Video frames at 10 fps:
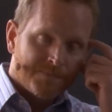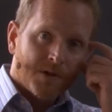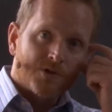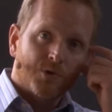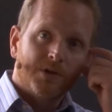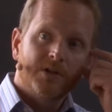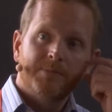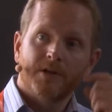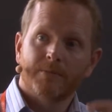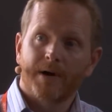So a little
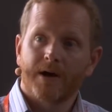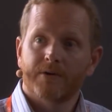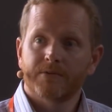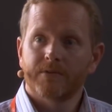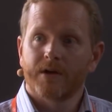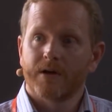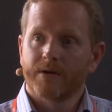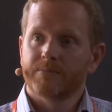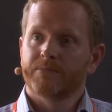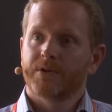bit
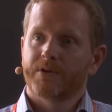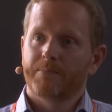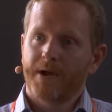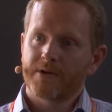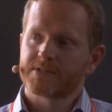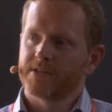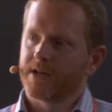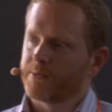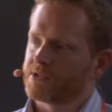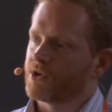about the comparison
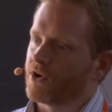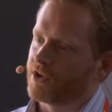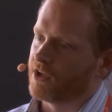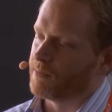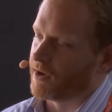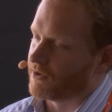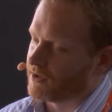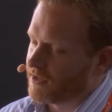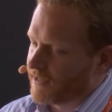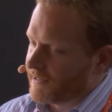that I was talking about.
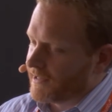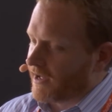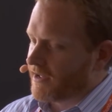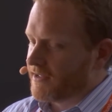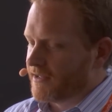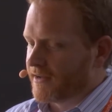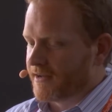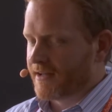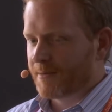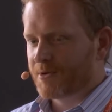
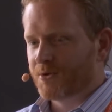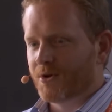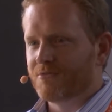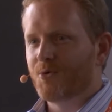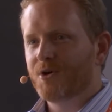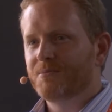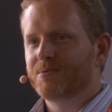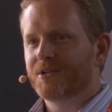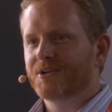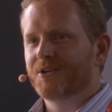I'm going to avoid
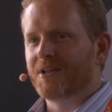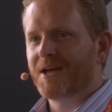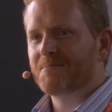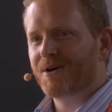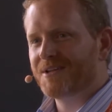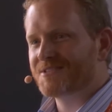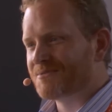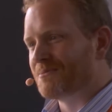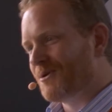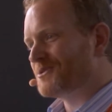political landmines
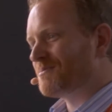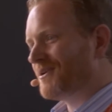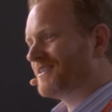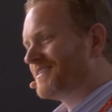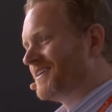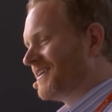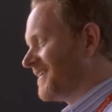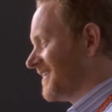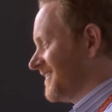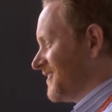for the most part,
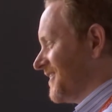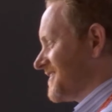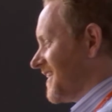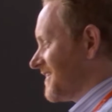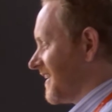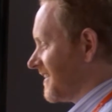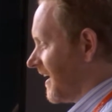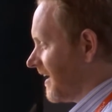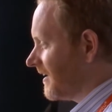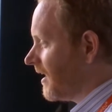to the extent that I
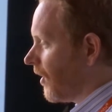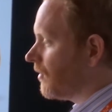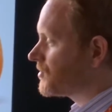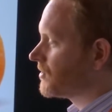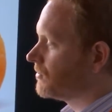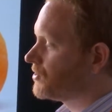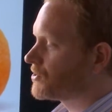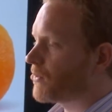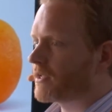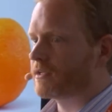can. Also,
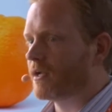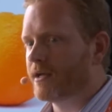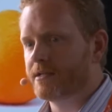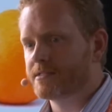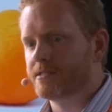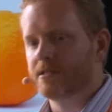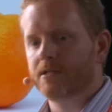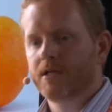just recognize that